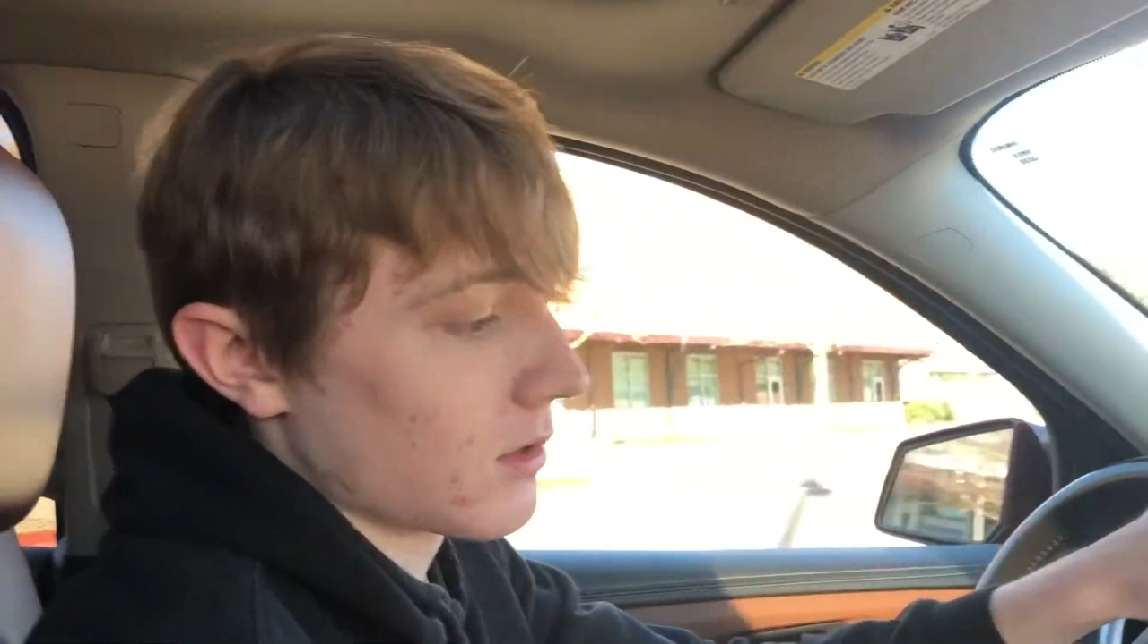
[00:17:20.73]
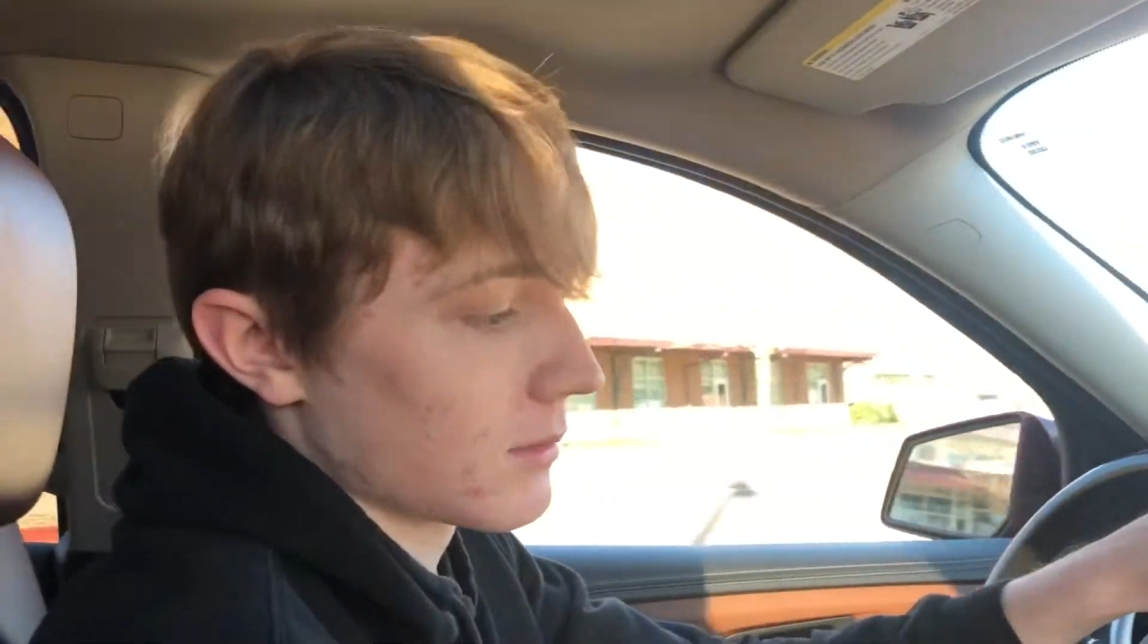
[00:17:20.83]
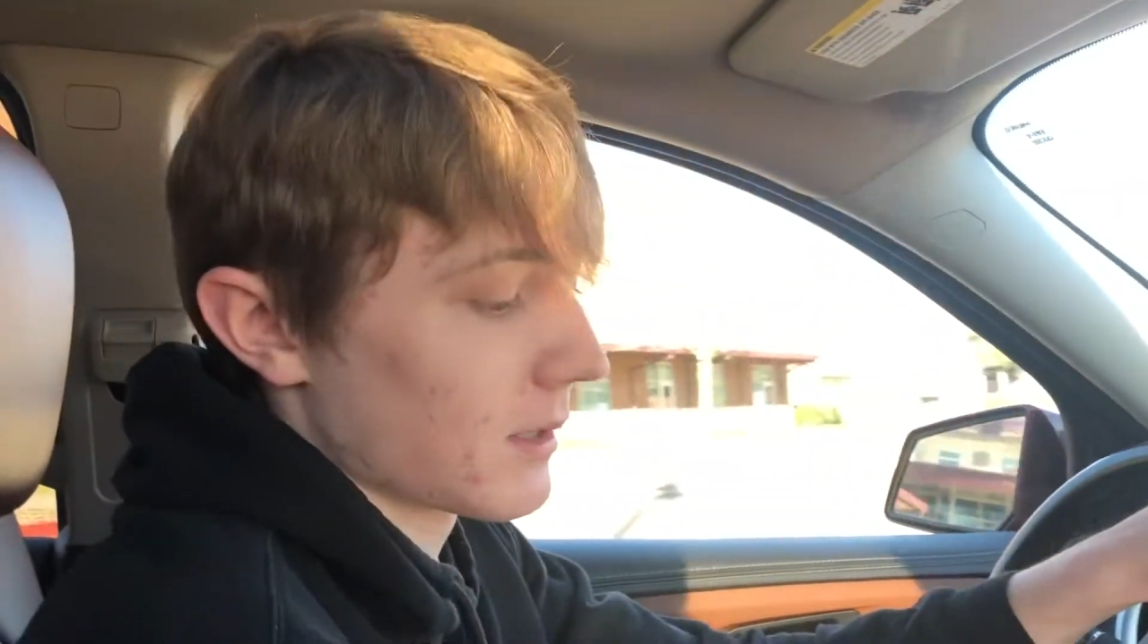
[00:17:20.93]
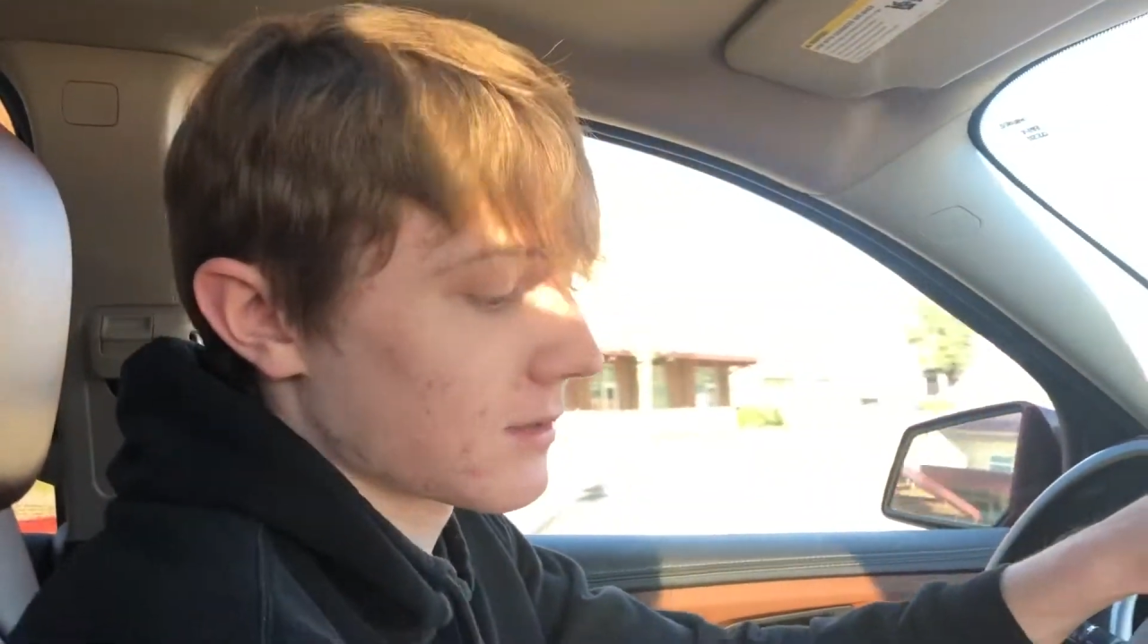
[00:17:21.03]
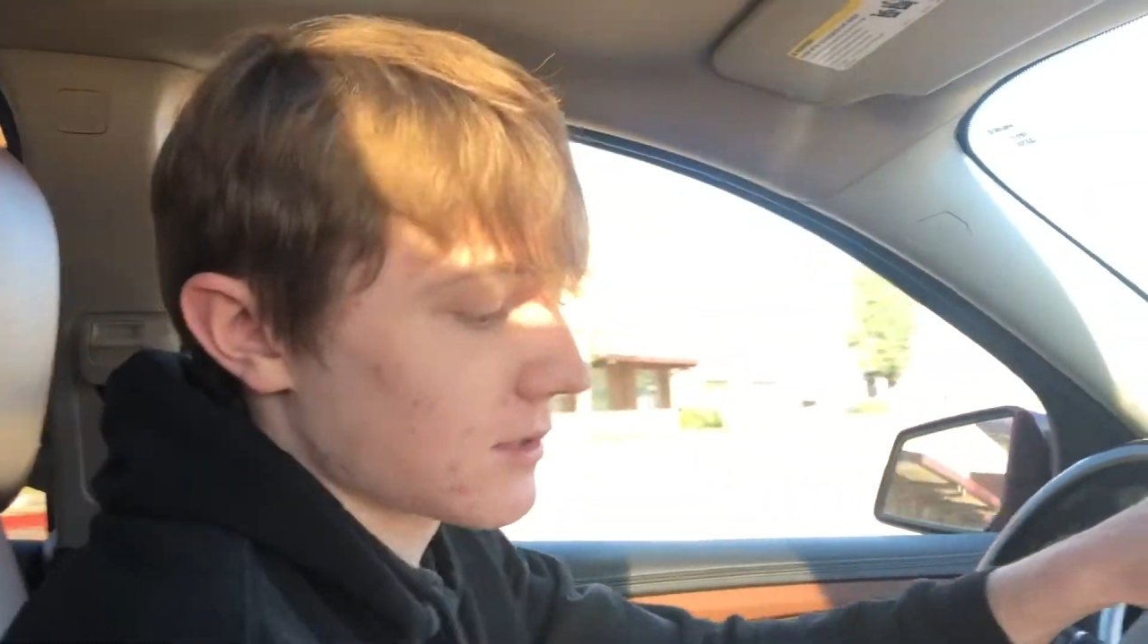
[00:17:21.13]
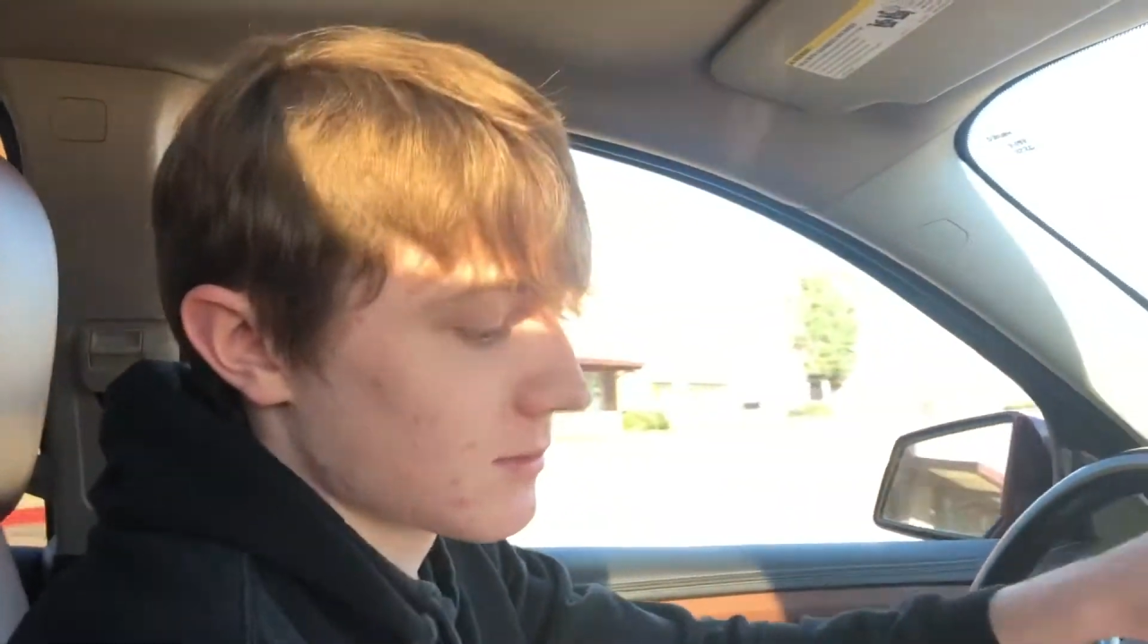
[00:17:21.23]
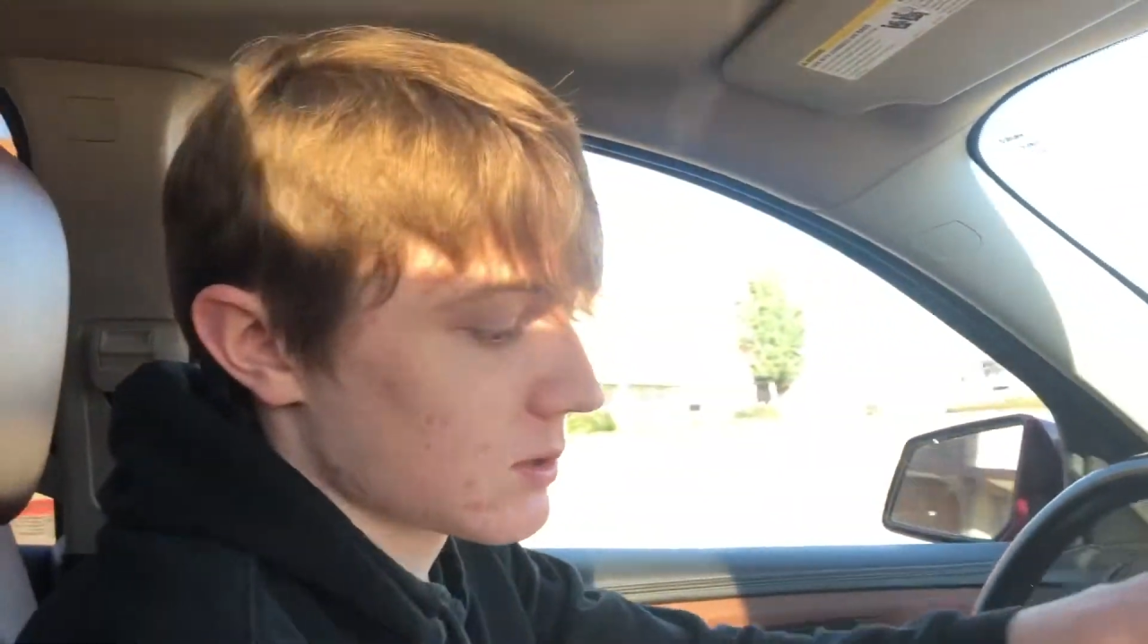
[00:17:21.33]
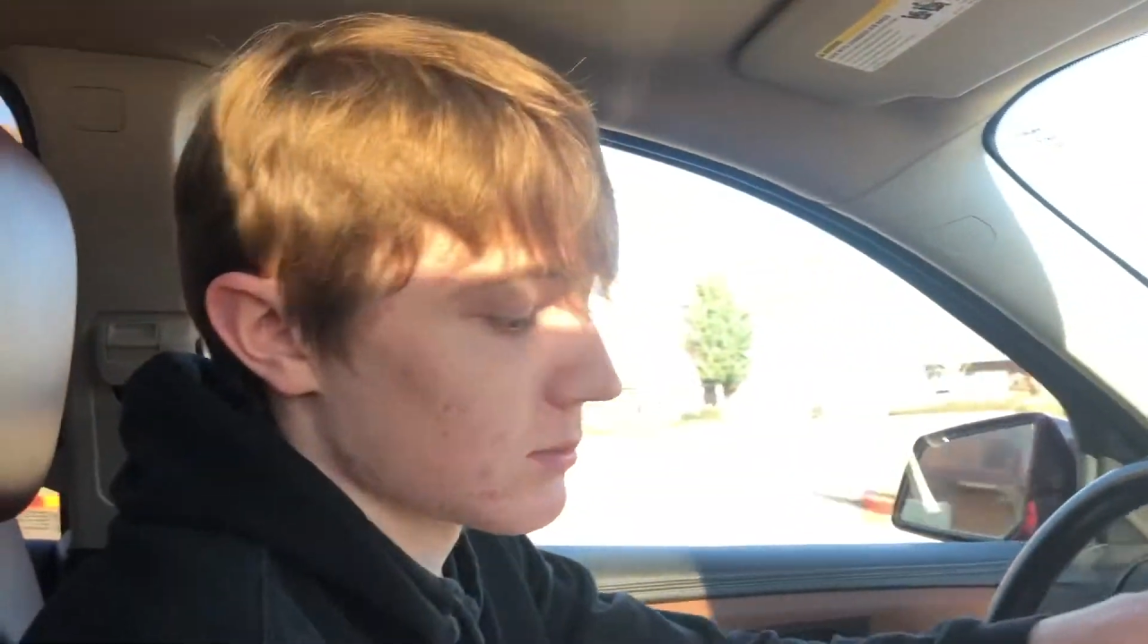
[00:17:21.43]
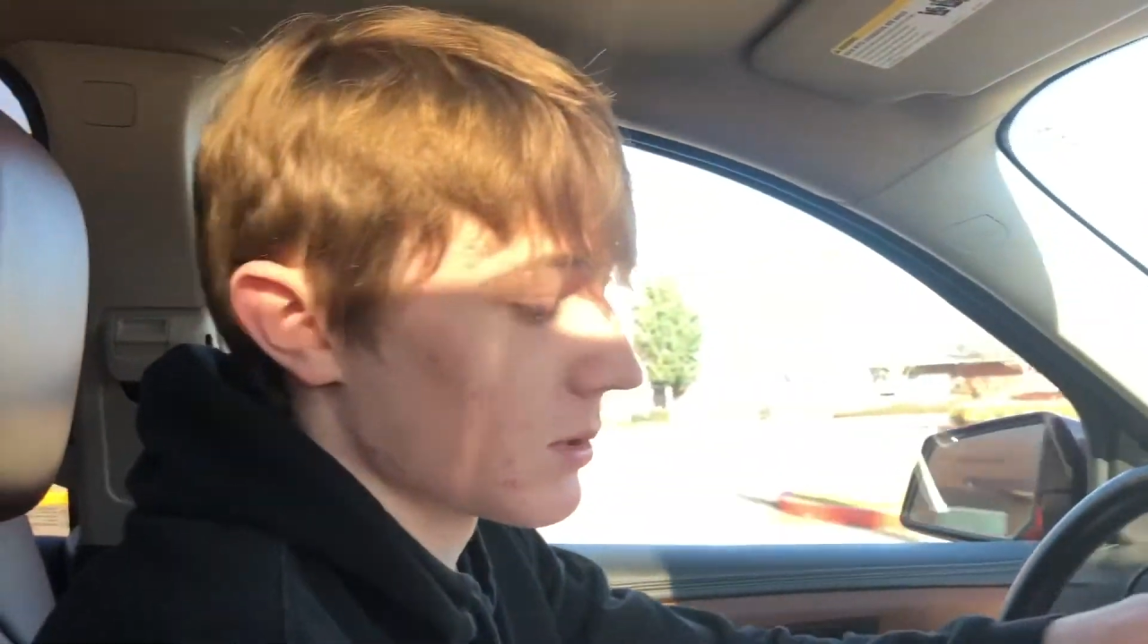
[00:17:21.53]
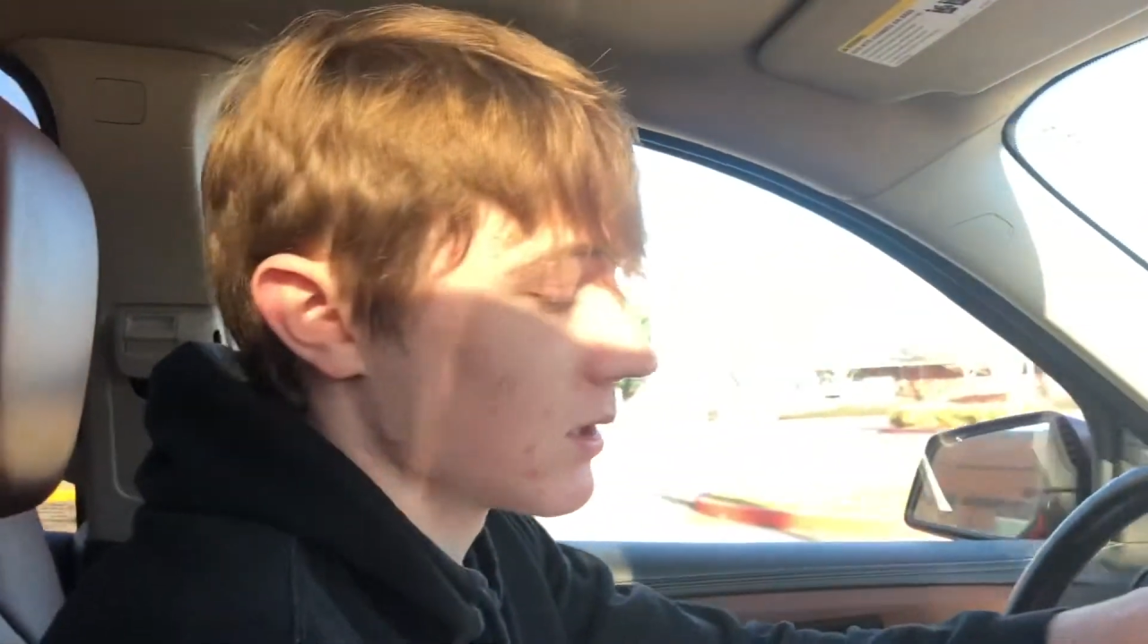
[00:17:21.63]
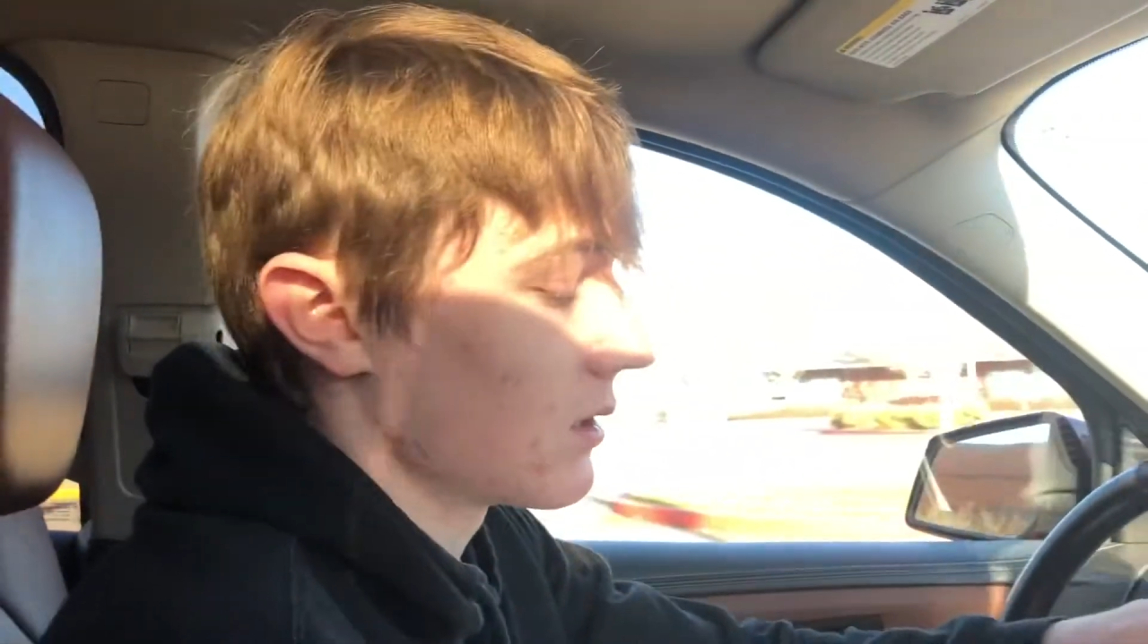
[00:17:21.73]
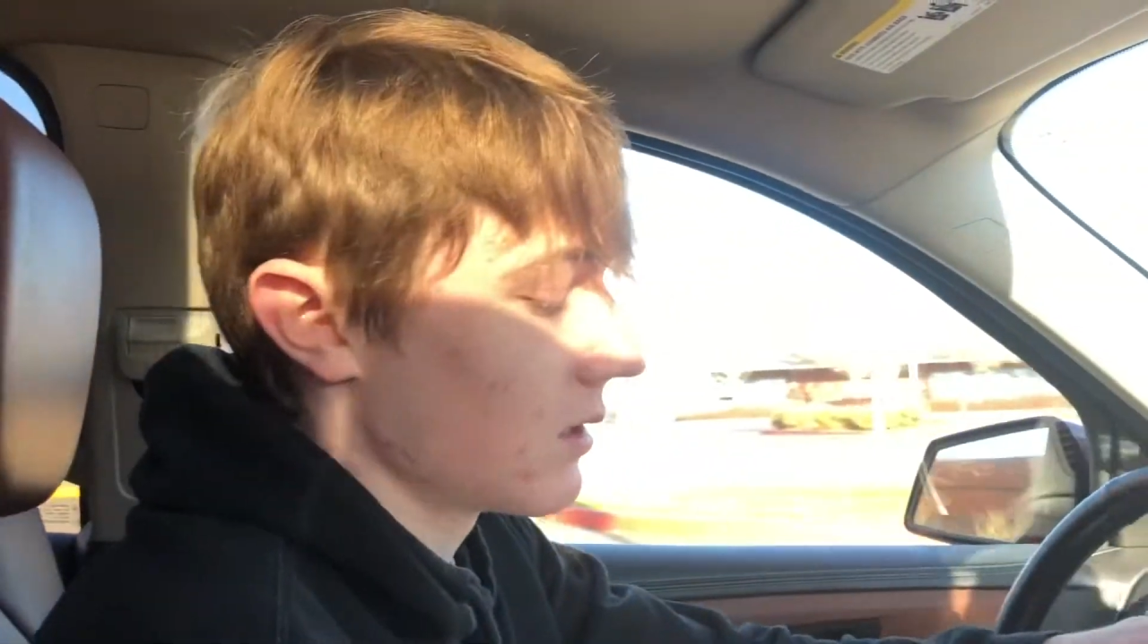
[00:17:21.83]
automatic transmission. But